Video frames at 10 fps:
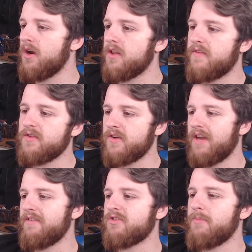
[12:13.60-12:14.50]
They've also
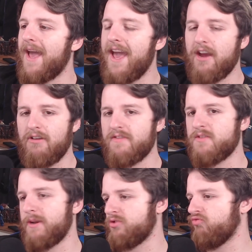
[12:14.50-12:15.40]
given some aircraft
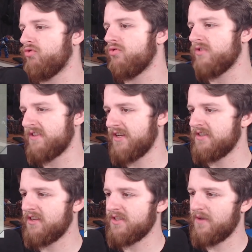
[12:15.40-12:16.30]
special rules,
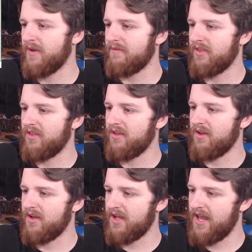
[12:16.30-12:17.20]
essentially. So if you have
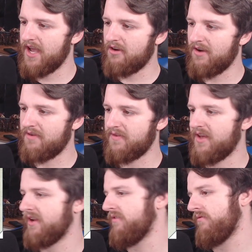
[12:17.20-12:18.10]
an aircraft,
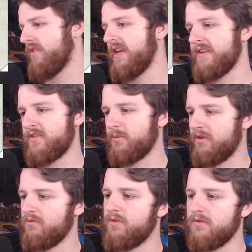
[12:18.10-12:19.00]
then these are some of
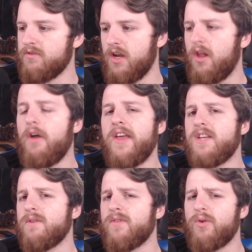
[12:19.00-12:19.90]
the rules. A lot of
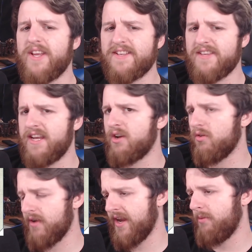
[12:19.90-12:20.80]
these we've already seen
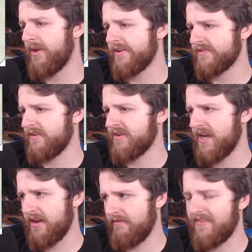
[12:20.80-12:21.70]
already because they're
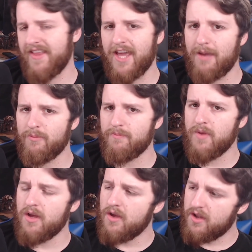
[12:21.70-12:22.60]
kind of in the game
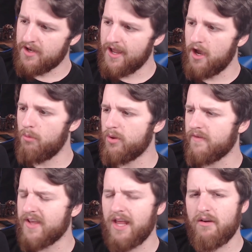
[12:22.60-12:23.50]
now, but
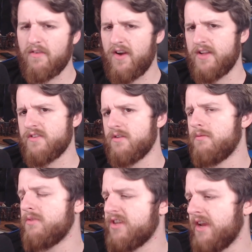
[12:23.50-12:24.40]
they've clarified
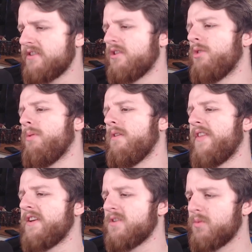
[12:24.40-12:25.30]
some, changed a couple of
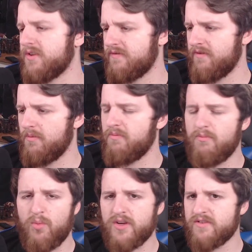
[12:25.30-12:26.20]
things up,
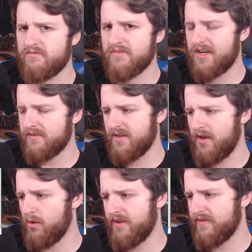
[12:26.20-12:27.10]
which sounds like
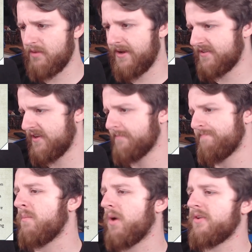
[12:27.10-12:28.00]
only for the better.
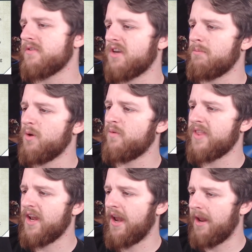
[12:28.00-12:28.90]
Models can move
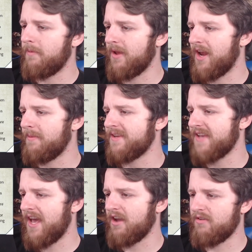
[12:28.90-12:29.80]
within an enemy's
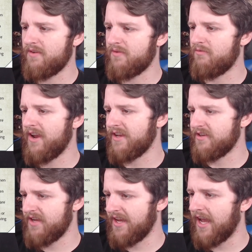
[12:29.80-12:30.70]
aircraft
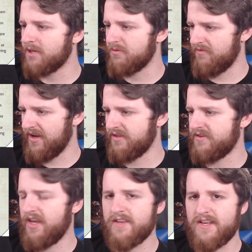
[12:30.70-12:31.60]
engagement range.
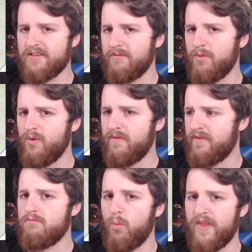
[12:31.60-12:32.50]
So you can essentially
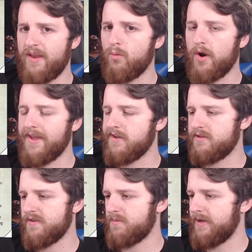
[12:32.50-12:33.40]
move within 1
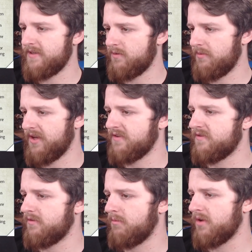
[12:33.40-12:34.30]
inch. This is basically what it
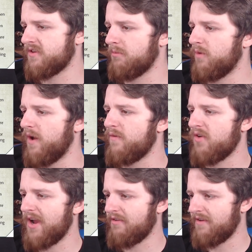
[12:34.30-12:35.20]
means. Models can move over
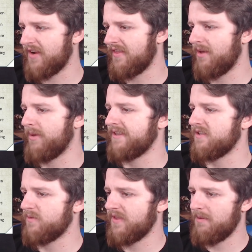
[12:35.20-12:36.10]
aircraft and their
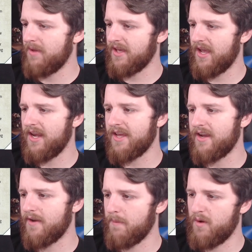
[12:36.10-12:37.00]
bases when they make any
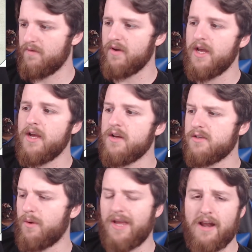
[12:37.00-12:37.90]
kind of move.
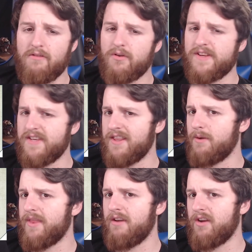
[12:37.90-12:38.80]
So we kind of already seen that
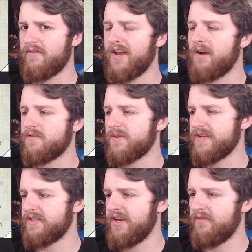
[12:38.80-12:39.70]
with aircraft now. So
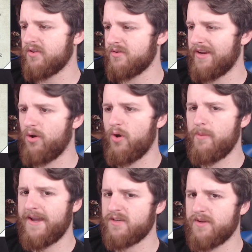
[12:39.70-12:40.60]
essentially you've got to ignore the
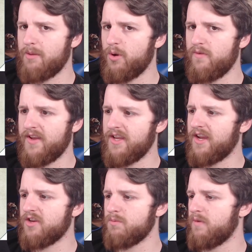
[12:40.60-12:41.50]
base when you move in. You
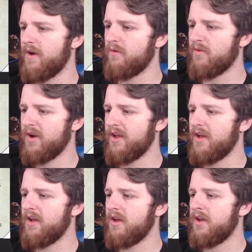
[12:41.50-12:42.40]
can just move over it.
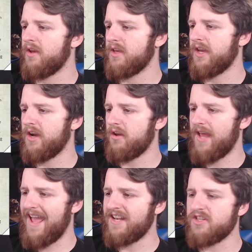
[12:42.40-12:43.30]
You can't
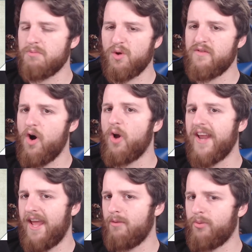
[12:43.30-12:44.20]
end your move on
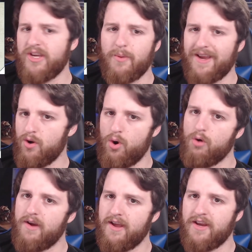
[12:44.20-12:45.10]
it, but you
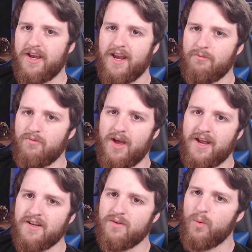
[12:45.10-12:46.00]
ignore it. And you can
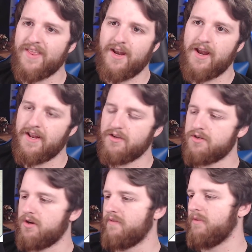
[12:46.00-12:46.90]
end within 1
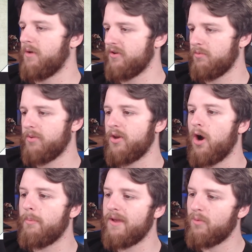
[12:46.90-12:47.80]
inch of the model, but
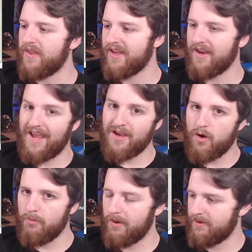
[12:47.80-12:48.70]
not be in
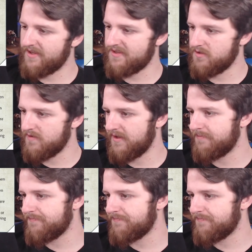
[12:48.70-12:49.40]
combat by the sounds of it.